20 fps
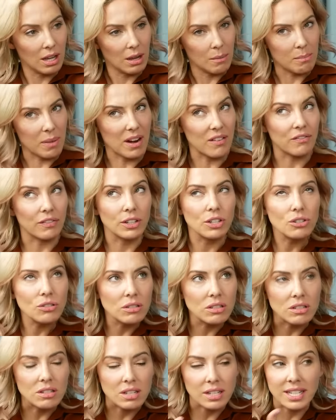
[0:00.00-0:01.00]
beneficial
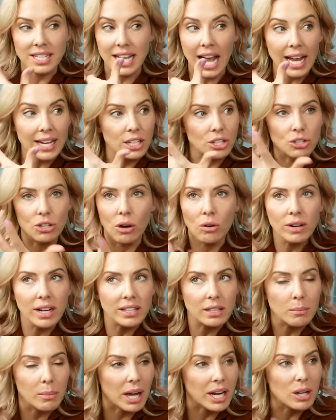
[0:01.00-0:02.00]
to, because I can
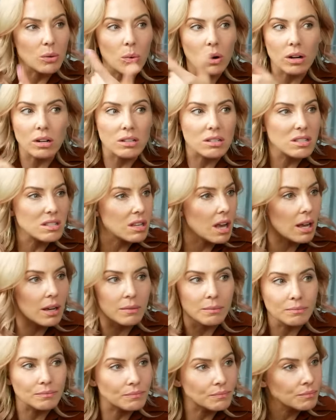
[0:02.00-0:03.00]
donate the money, whereas
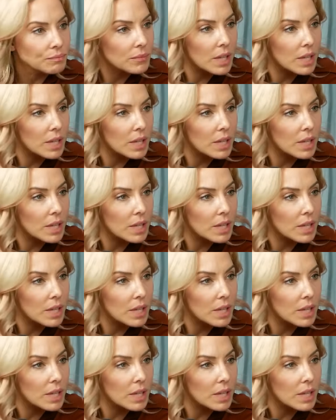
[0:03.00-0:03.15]
some